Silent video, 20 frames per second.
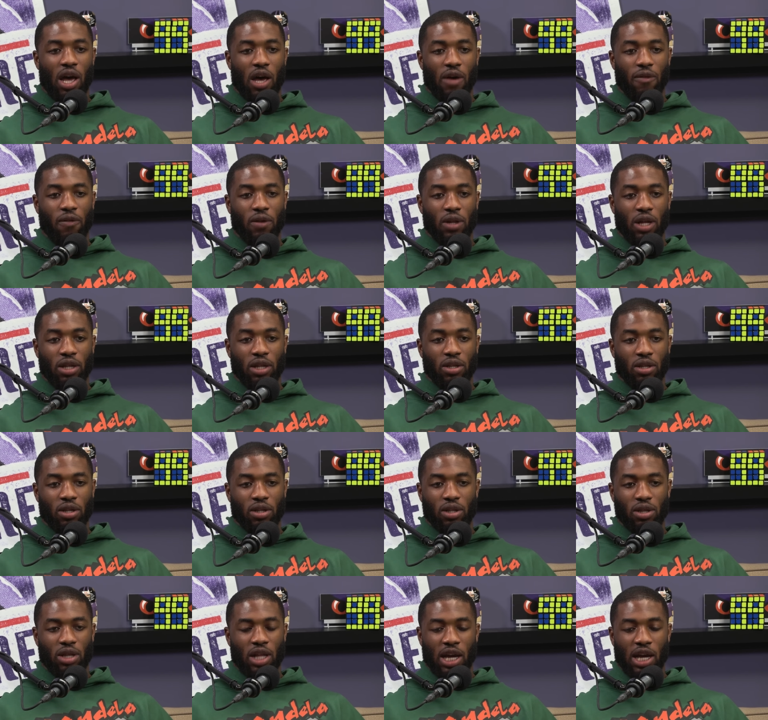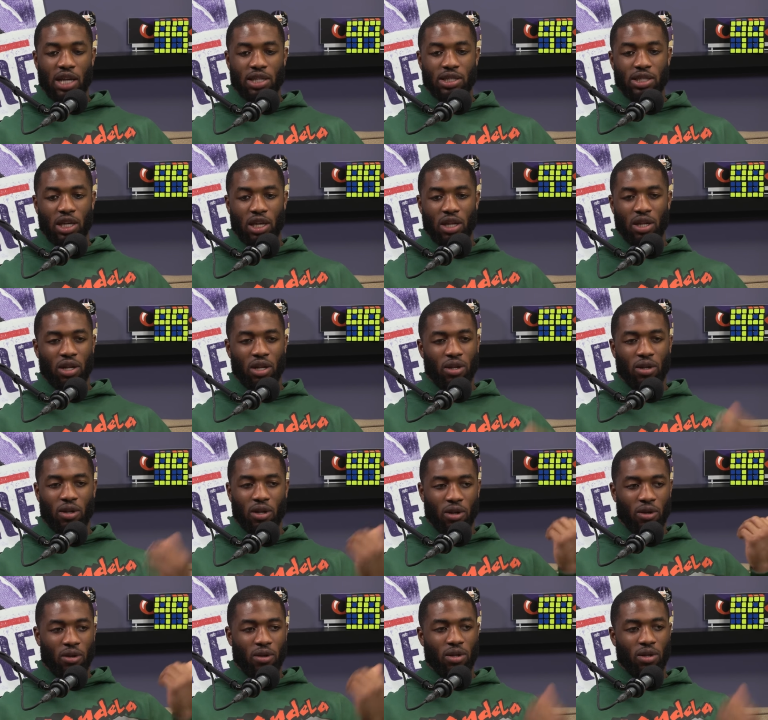I feel like the, like I said, in,
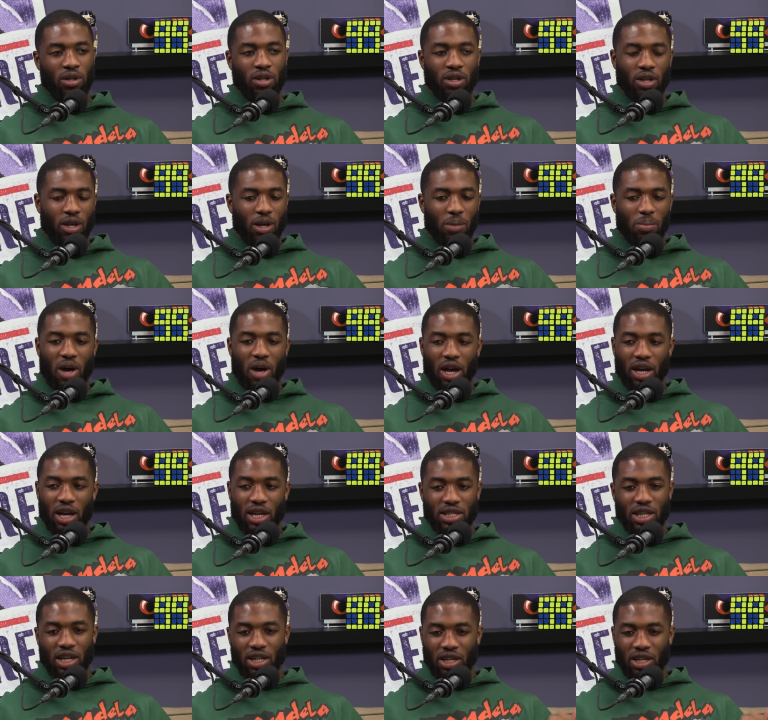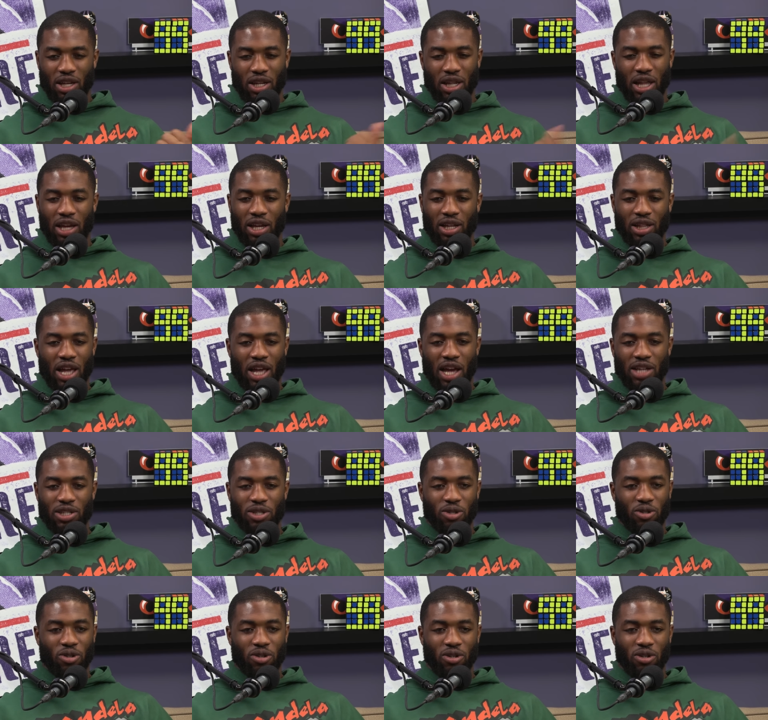in a podcast I did like
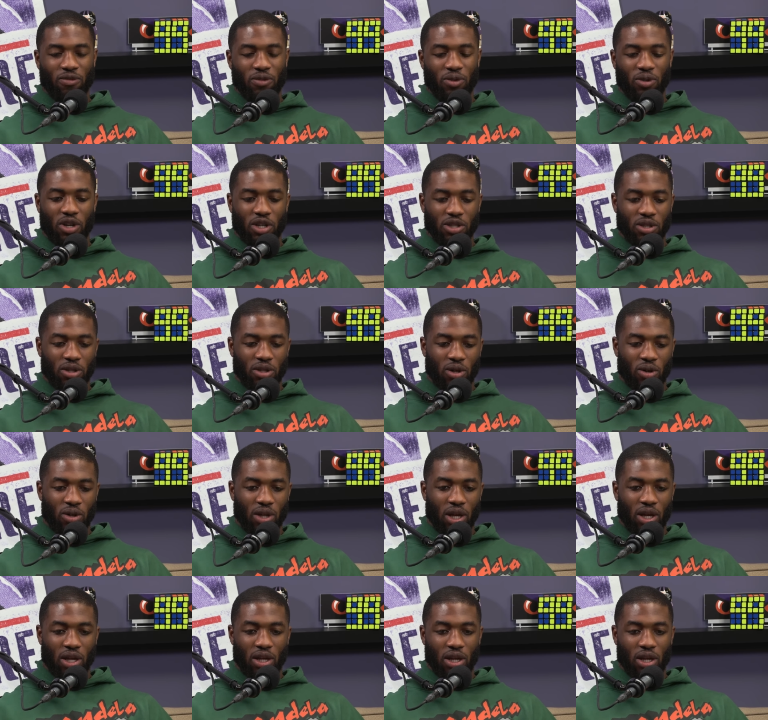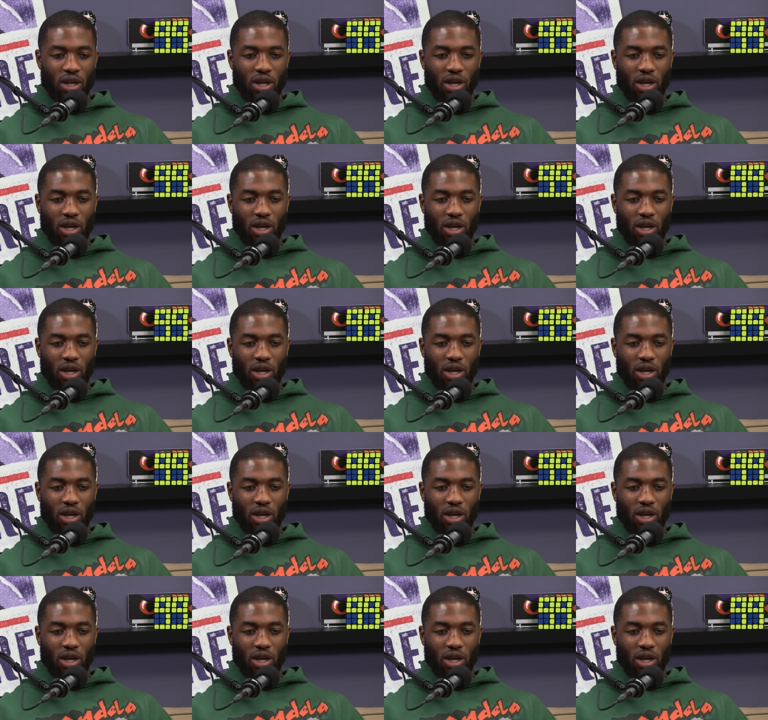last year, a few years ago, that,